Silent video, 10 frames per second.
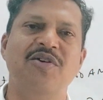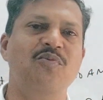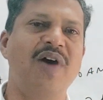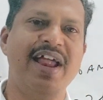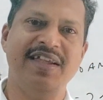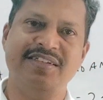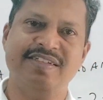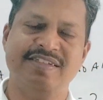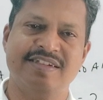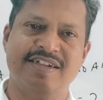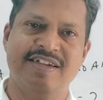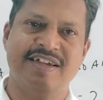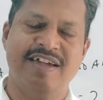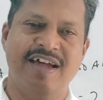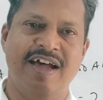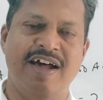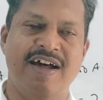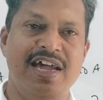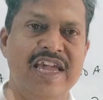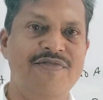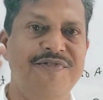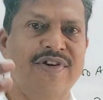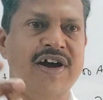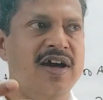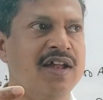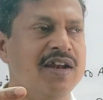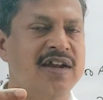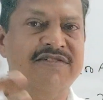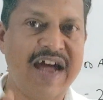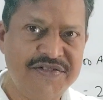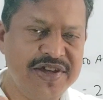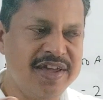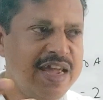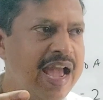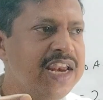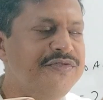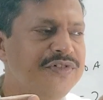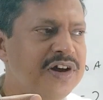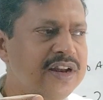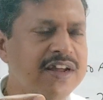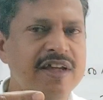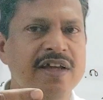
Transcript: One is if you are driving and if you are